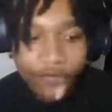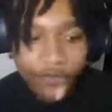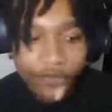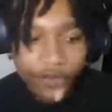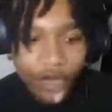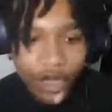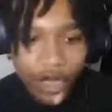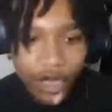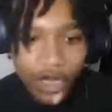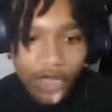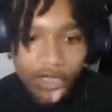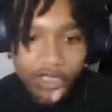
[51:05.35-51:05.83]

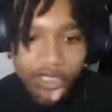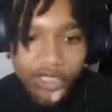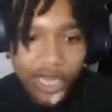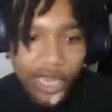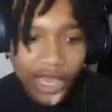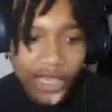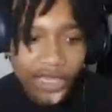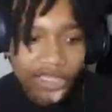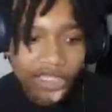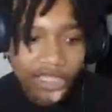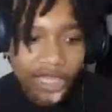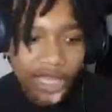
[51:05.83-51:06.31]
Fuck
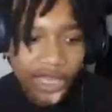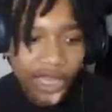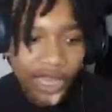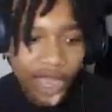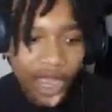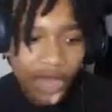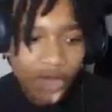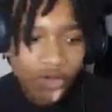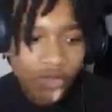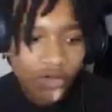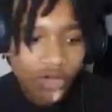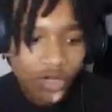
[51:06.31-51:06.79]
chat. It's like
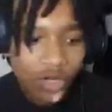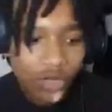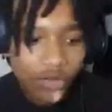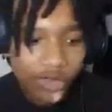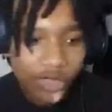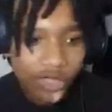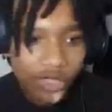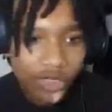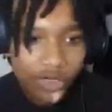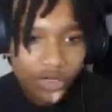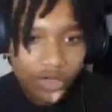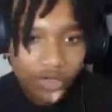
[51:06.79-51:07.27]
I don't know
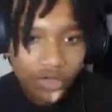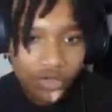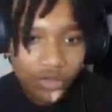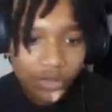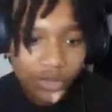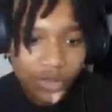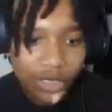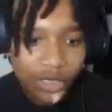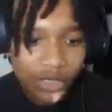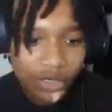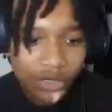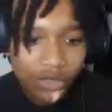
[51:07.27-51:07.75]
what to do,
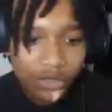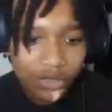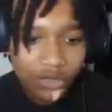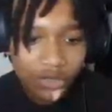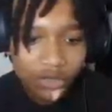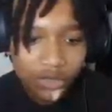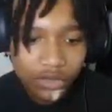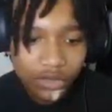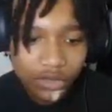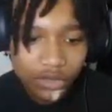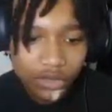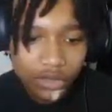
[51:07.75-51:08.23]
bro.
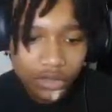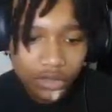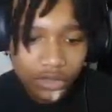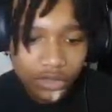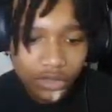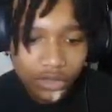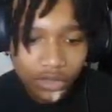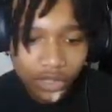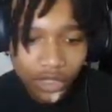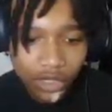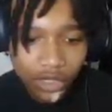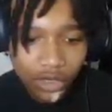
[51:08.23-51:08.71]

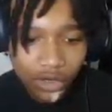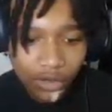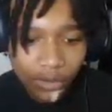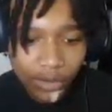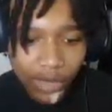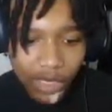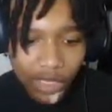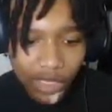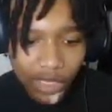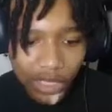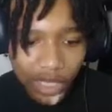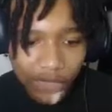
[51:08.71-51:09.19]
Like on
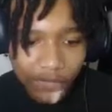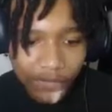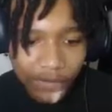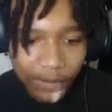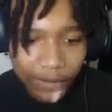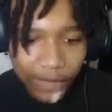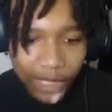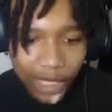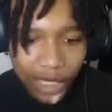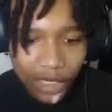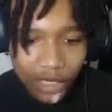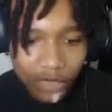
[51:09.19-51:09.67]
my life,
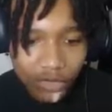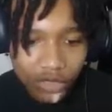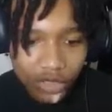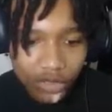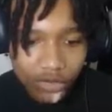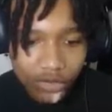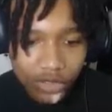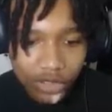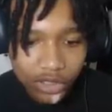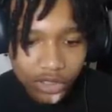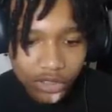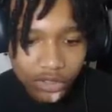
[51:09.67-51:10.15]
I'm I don't
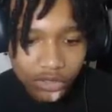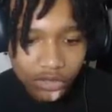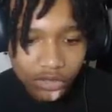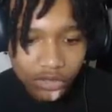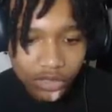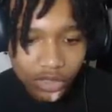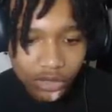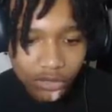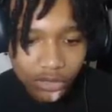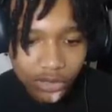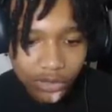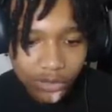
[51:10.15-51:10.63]
know what to do
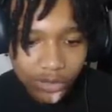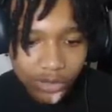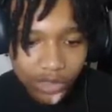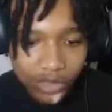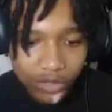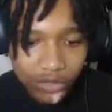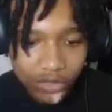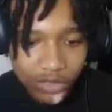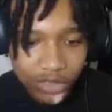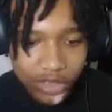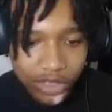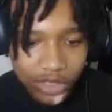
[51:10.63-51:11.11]
no more, bro.
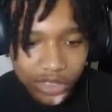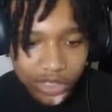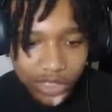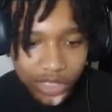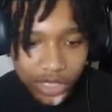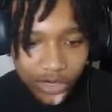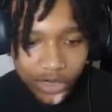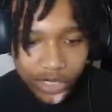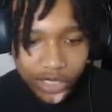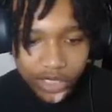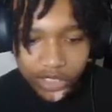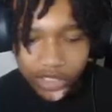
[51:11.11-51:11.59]
Who is this
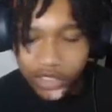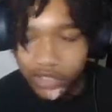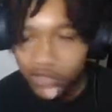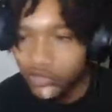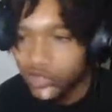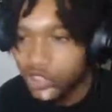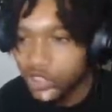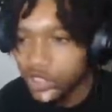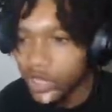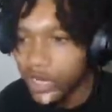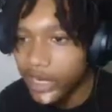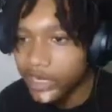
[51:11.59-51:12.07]
Darius? Too
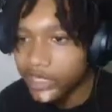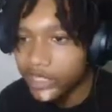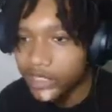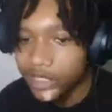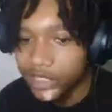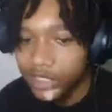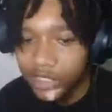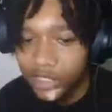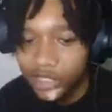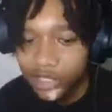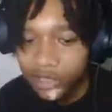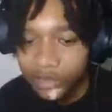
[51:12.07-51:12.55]

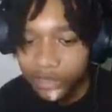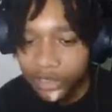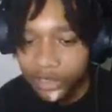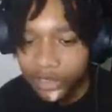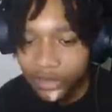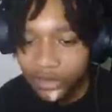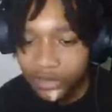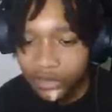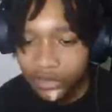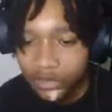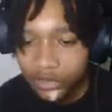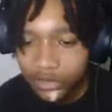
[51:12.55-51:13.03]
shisty, nigga,
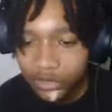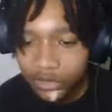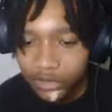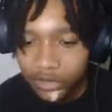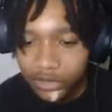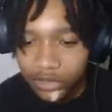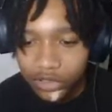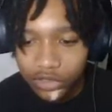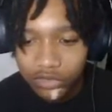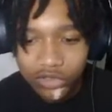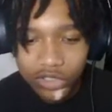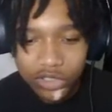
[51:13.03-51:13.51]
bro.
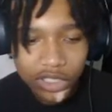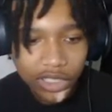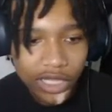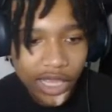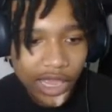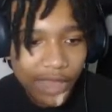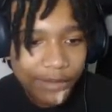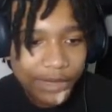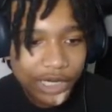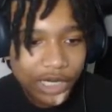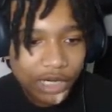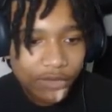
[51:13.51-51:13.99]
Too
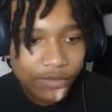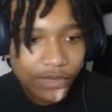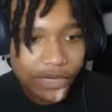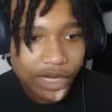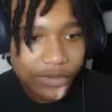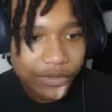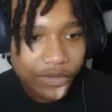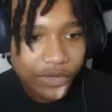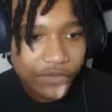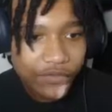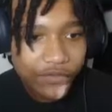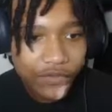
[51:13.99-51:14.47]
slimy or
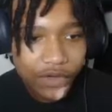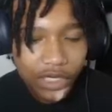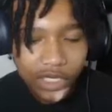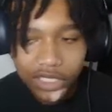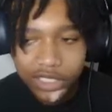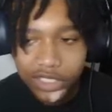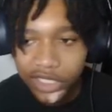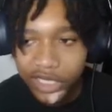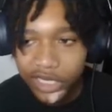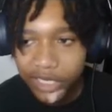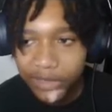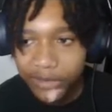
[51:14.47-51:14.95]
whatever the fuck
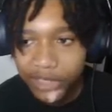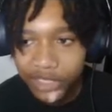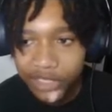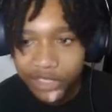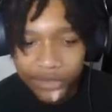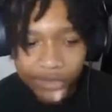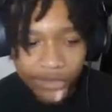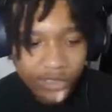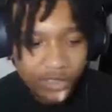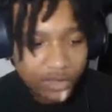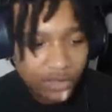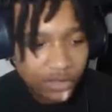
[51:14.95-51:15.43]
his name
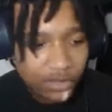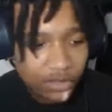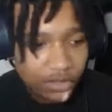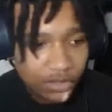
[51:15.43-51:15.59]
is, bro.